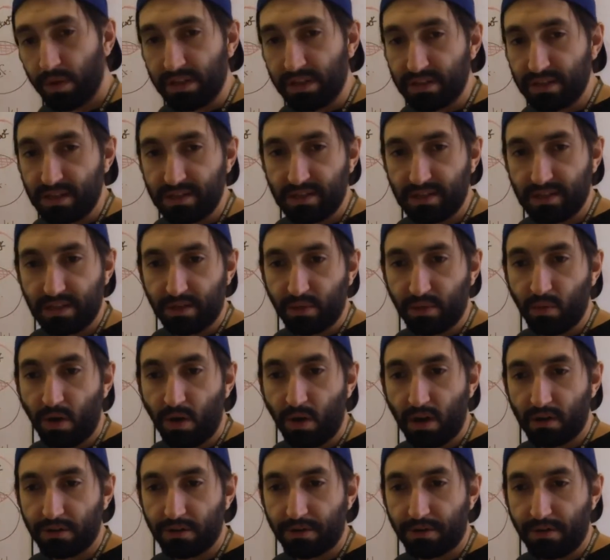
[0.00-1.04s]
easy to
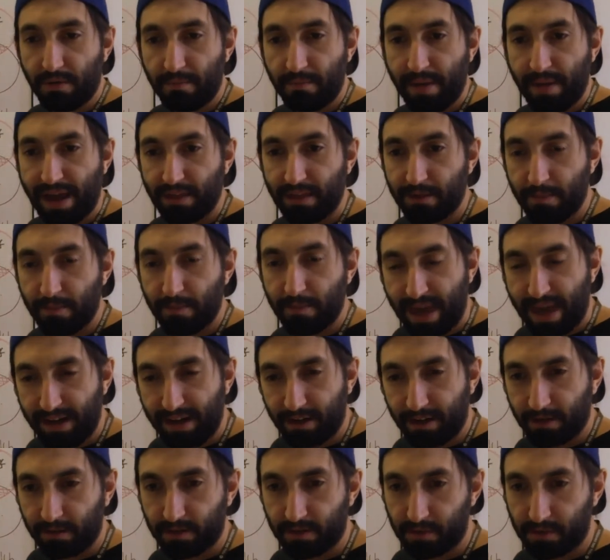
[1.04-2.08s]
walk through a
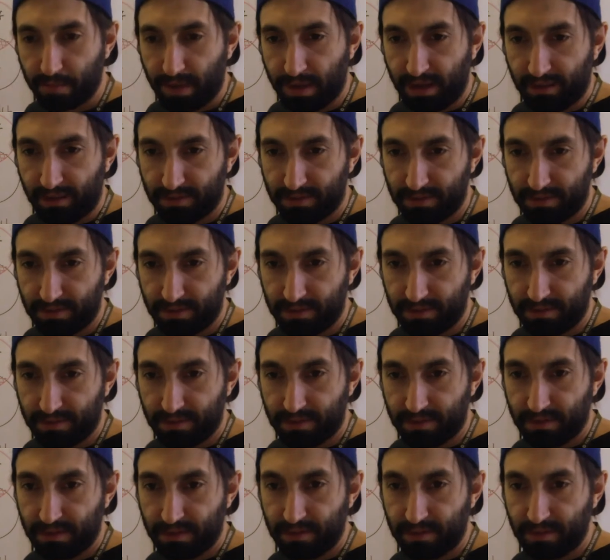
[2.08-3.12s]
mathematical space
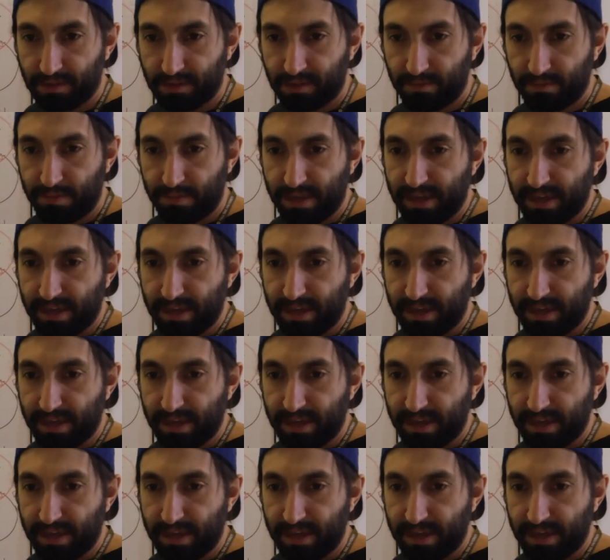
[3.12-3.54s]
because